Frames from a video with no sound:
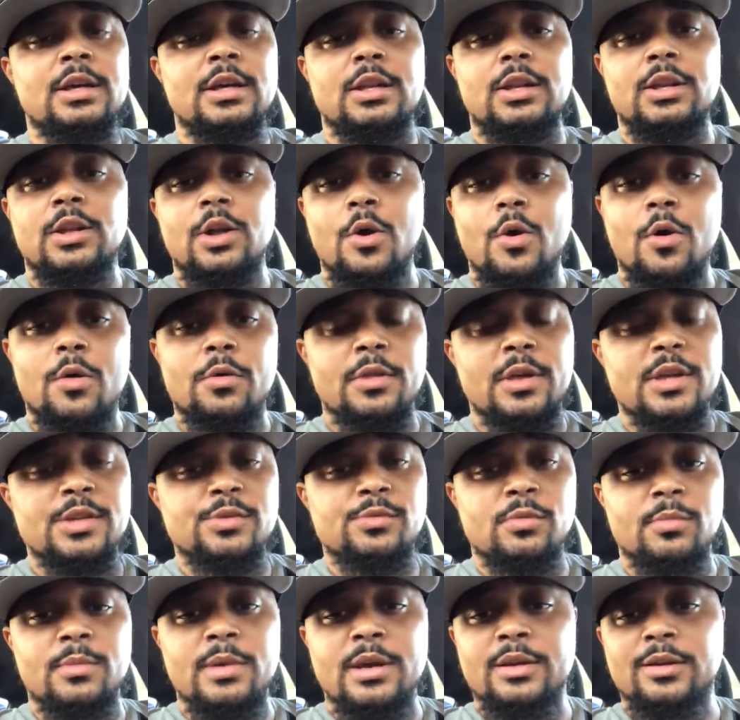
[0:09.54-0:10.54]
Knowing this
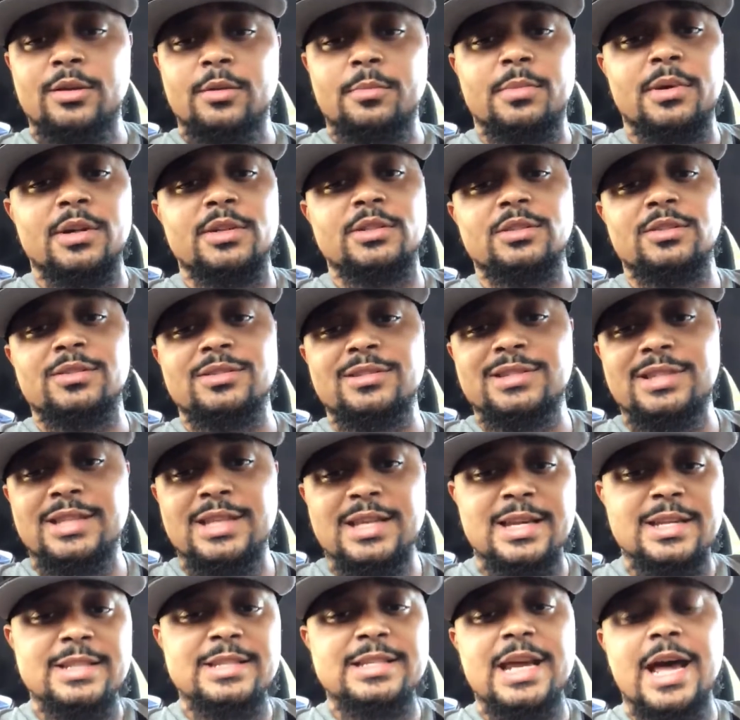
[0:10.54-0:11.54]
will make your pictures
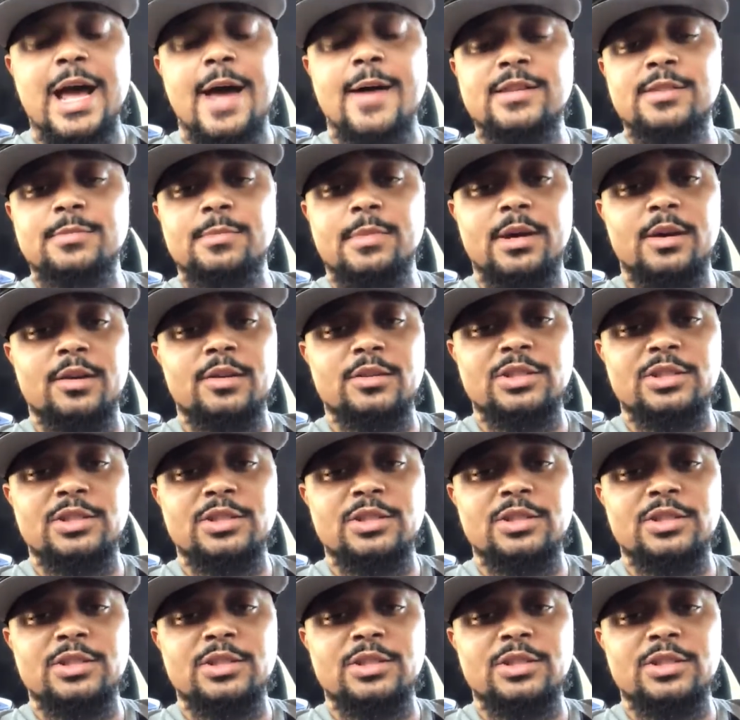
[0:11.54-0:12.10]
10 times better.